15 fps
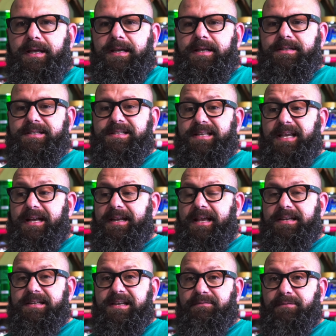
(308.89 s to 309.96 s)
and stand
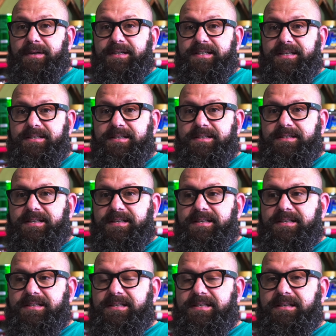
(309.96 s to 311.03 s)
at different
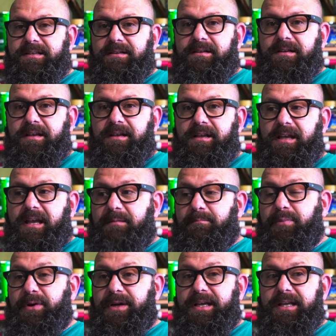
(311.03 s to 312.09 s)
distances and
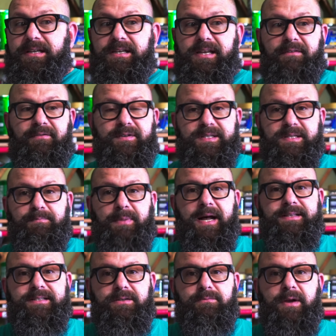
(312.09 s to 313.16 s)
put it in different
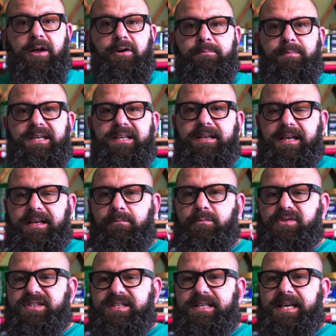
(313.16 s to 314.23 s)
spots around me, and we'll
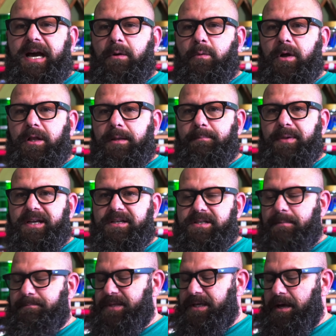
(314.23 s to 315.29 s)
see how well it picks
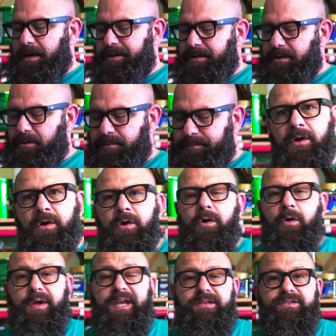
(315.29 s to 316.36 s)
up the audio.
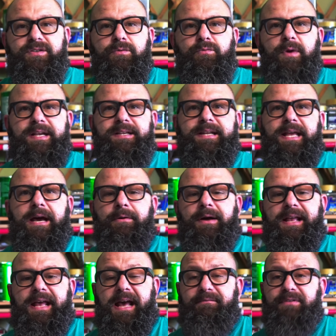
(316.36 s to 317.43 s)
Okay, so right now
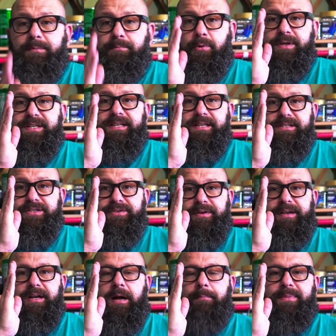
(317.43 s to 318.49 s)
I have it pointing
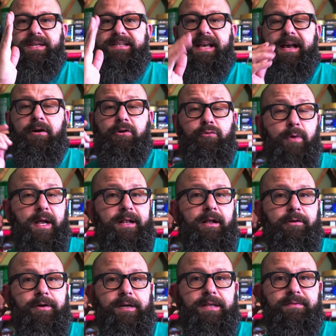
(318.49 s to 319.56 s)
straight up and down right
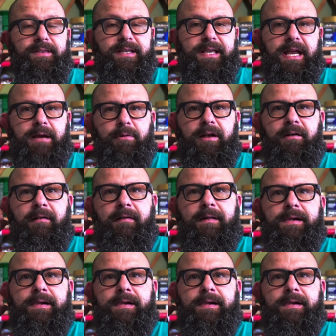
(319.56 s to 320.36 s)
underneath the camera.